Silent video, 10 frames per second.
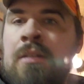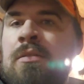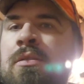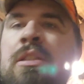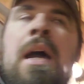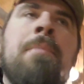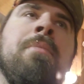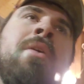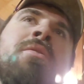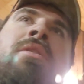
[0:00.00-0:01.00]

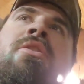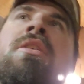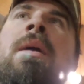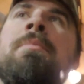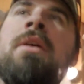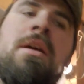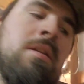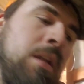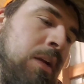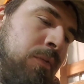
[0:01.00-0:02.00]
it was a shop day
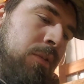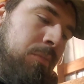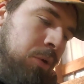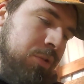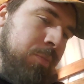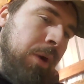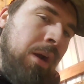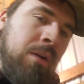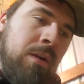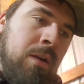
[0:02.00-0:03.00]
today for the most
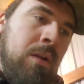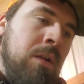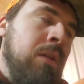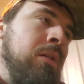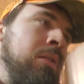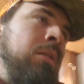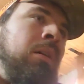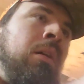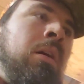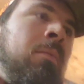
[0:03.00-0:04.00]
part.
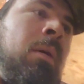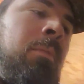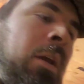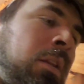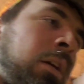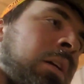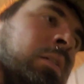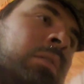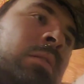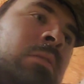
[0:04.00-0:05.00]
Actually
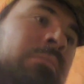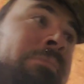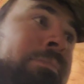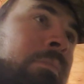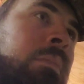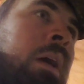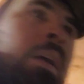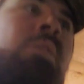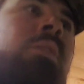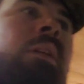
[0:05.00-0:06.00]

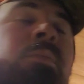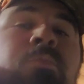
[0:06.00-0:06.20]
that's